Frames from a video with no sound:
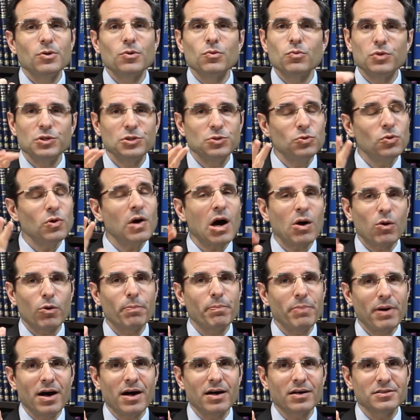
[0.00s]
we do our
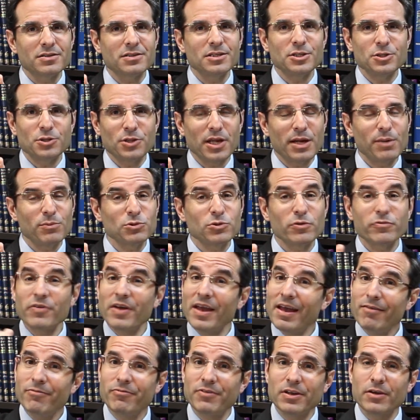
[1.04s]
part in terms of
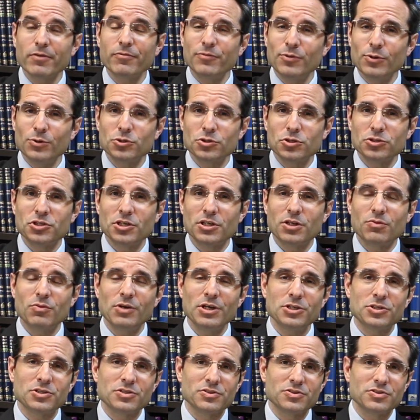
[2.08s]
having future
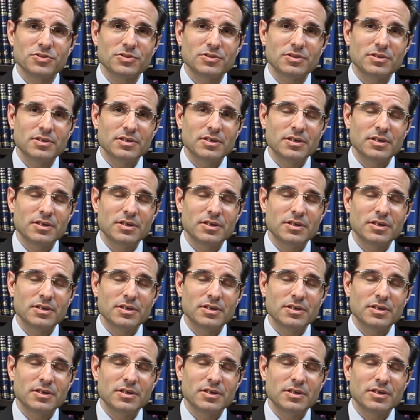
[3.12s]
generations.